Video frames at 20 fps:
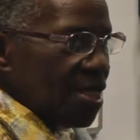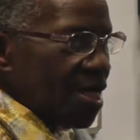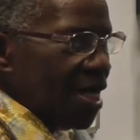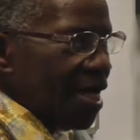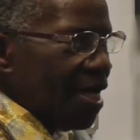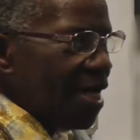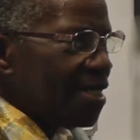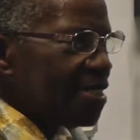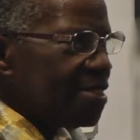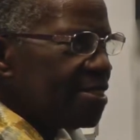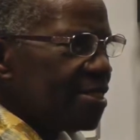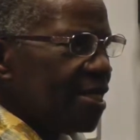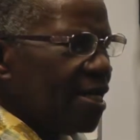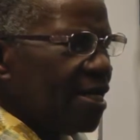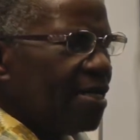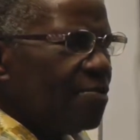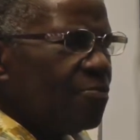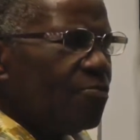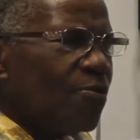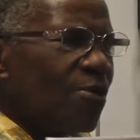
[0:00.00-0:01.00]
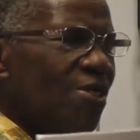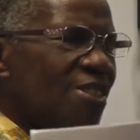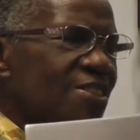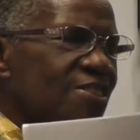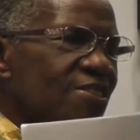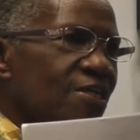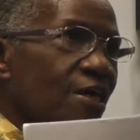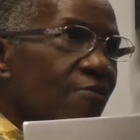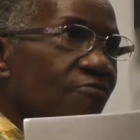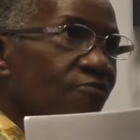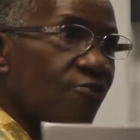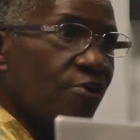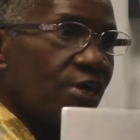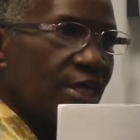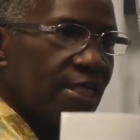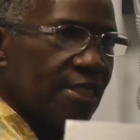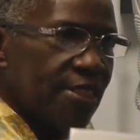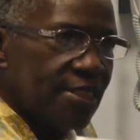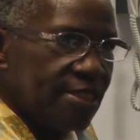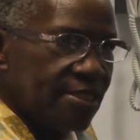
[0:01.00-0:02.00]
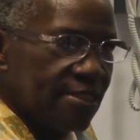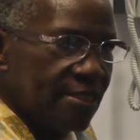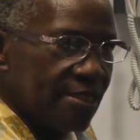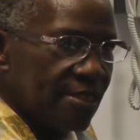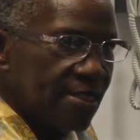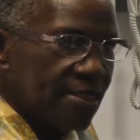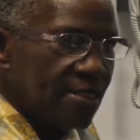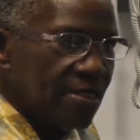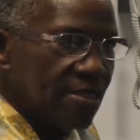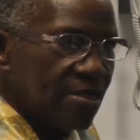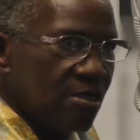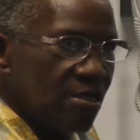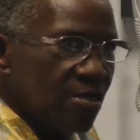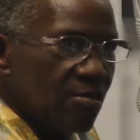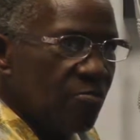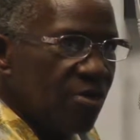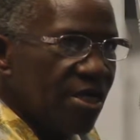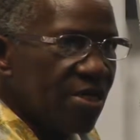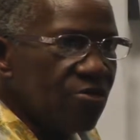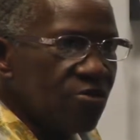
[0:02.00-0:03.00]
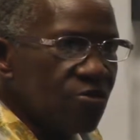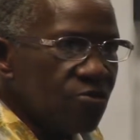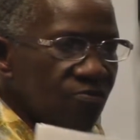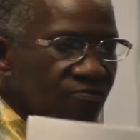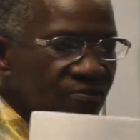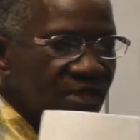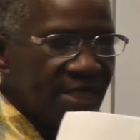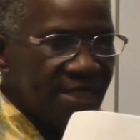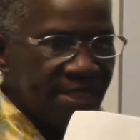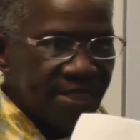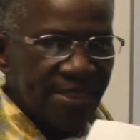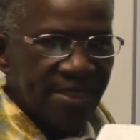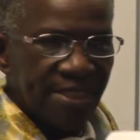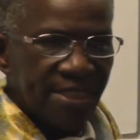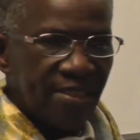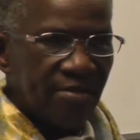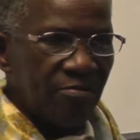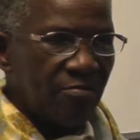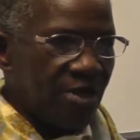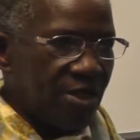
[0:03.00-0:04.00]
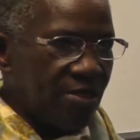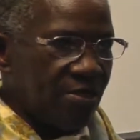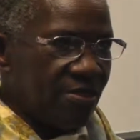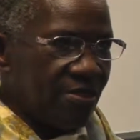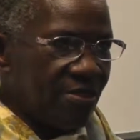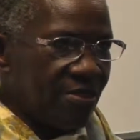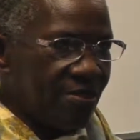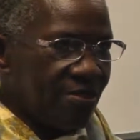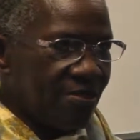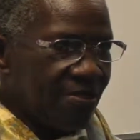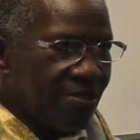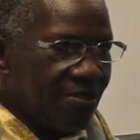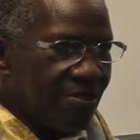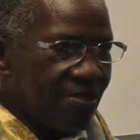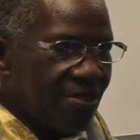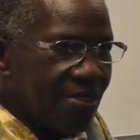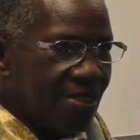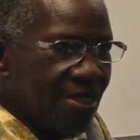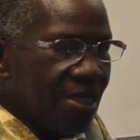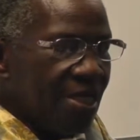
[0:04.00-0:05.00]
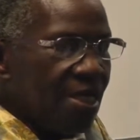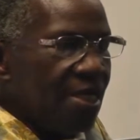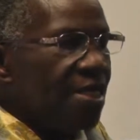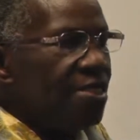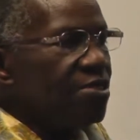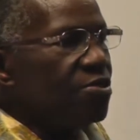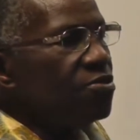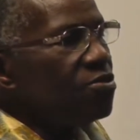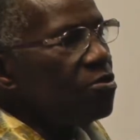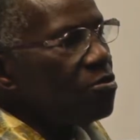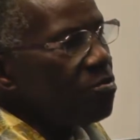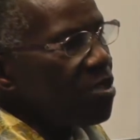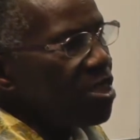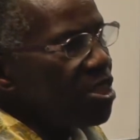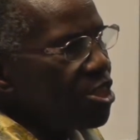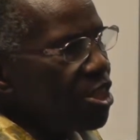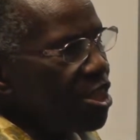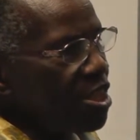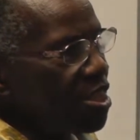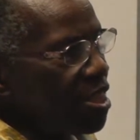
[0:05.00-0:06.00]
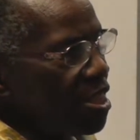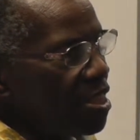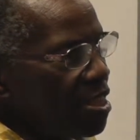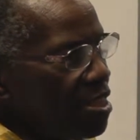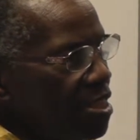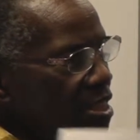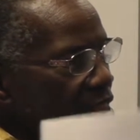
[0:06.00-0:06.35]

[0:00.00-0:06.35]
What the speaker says: And I was afraid because of that stigma. And you know, when she died,